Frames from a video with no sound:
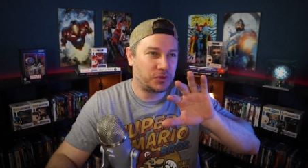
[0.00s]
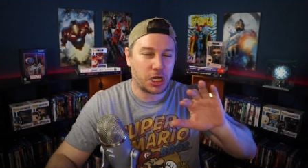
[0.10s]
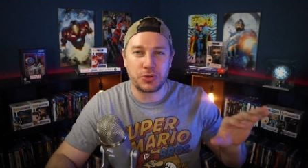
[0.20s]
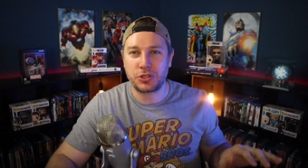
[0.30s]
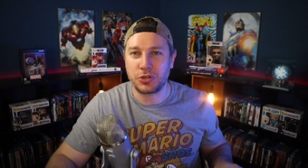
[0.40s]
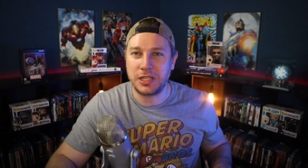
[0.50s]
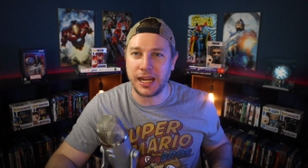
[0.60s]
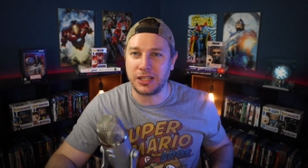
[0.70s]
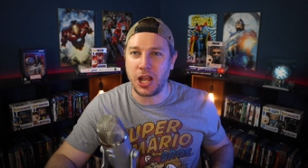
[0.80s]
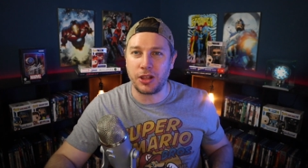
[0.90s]
toaster
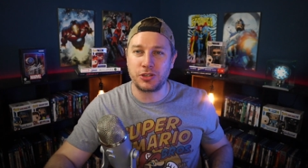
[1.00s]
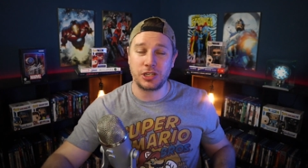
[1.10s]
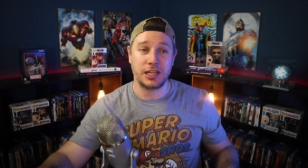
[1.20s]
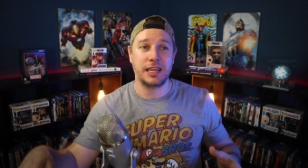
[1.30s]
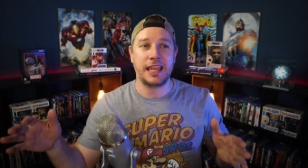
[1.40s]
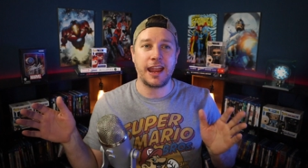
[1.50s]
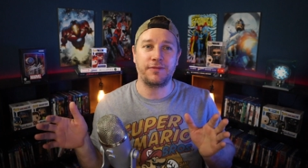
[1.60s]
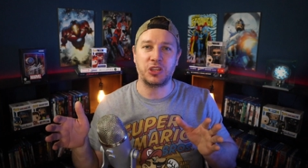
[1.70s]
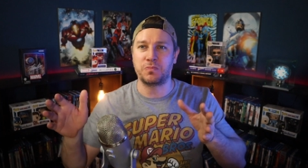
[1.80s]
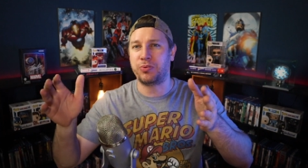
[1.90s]
technology and they
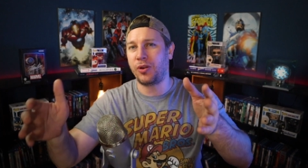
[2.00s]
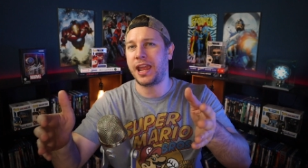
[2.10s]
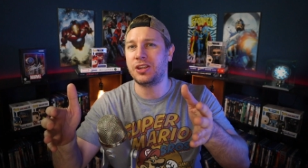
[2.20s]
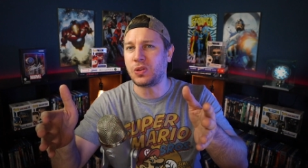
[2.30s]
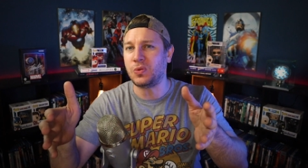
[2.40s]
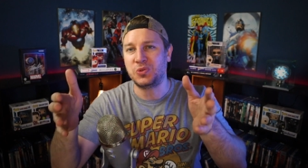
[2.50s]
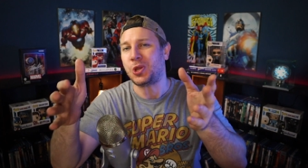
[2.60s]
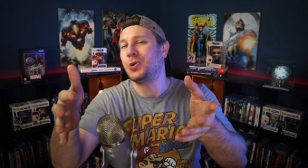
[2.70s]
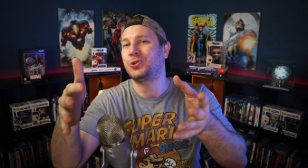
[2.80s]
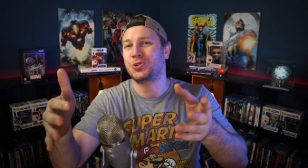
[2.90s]
have this brand new
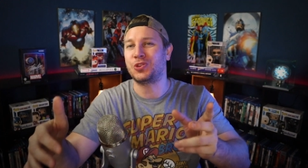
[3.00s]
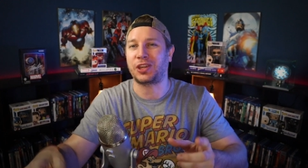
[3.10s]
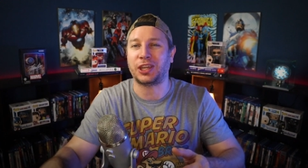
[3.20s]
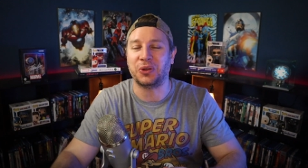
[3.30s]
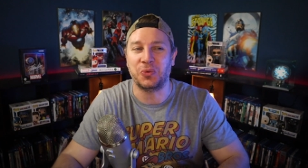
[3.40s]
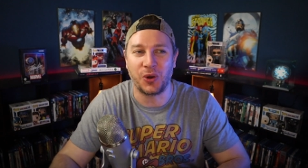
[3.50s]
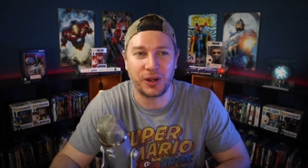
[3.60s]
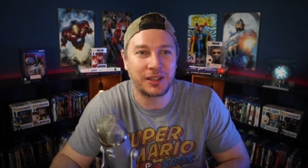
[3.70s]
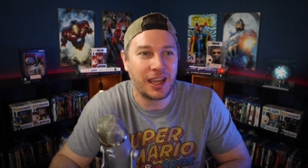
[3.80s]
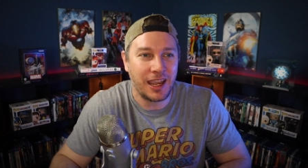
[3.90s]
toaster that can
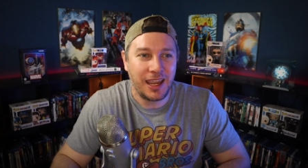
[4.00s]
work